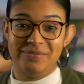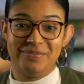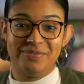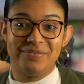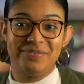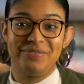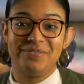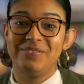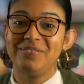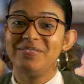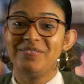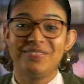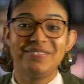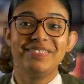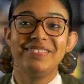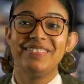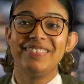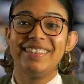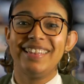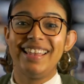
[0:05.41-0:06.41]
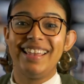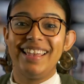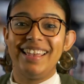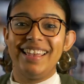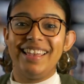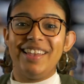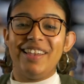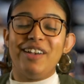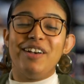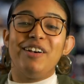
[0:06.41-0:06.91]
can't see your
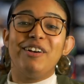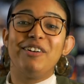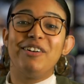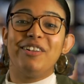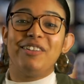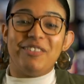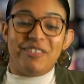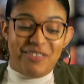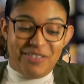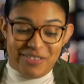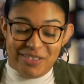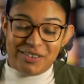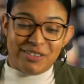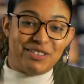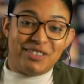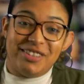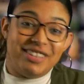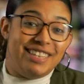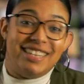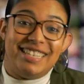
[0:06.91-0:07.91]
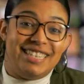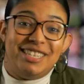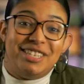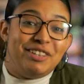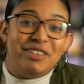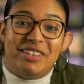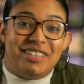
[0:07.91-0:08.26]
pants. They're still